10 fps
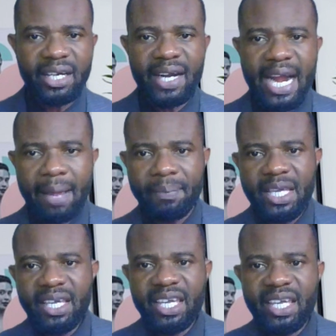crime
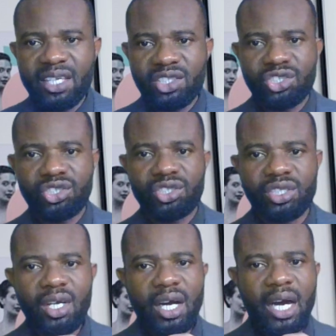is
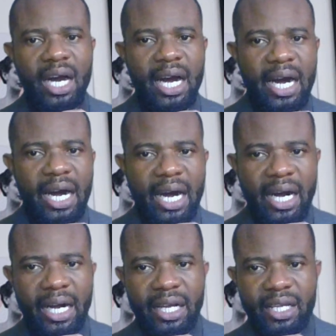
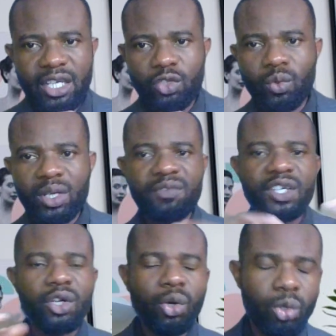one of
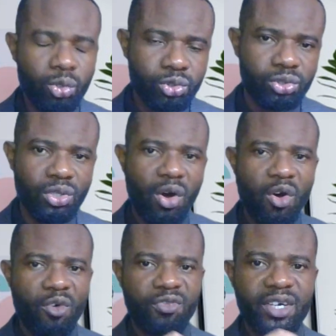the goals
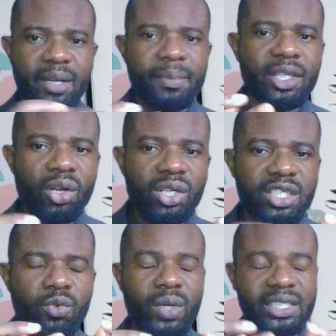of
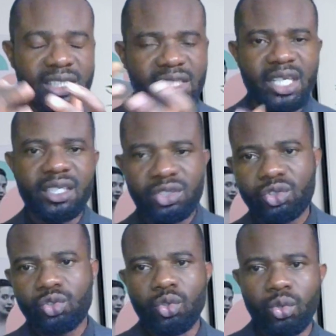criminology, which
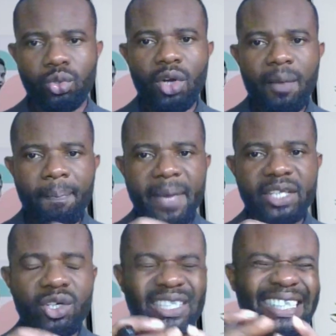seeks to
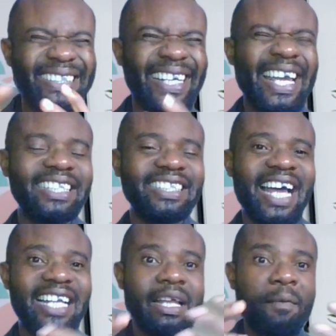measure the rate
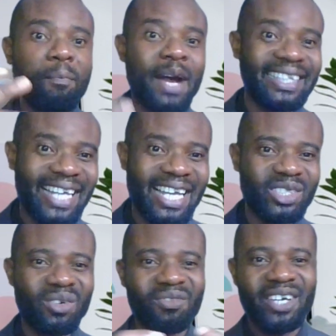and the
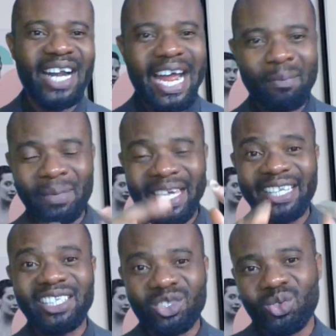patterns of crime
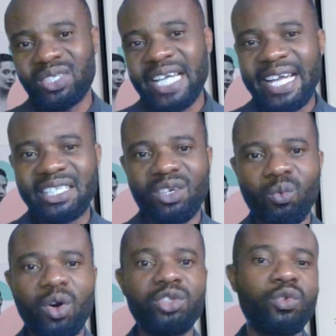in the society.
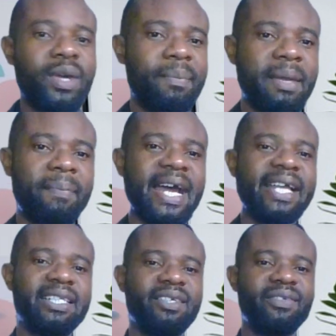What do we mean
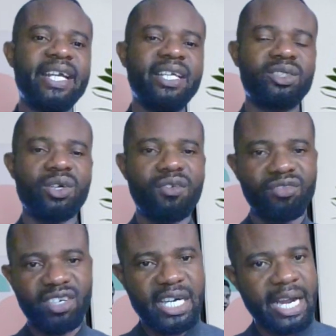by the rate
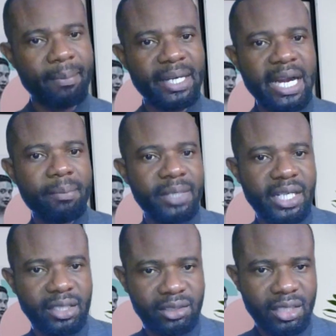of crime? Crime
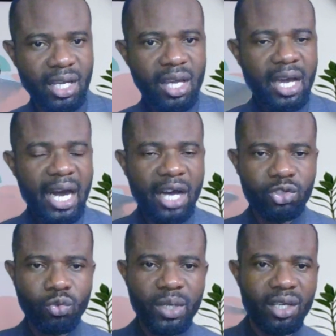rate. How
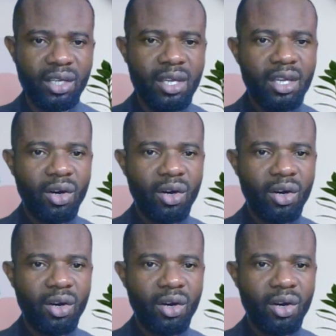do you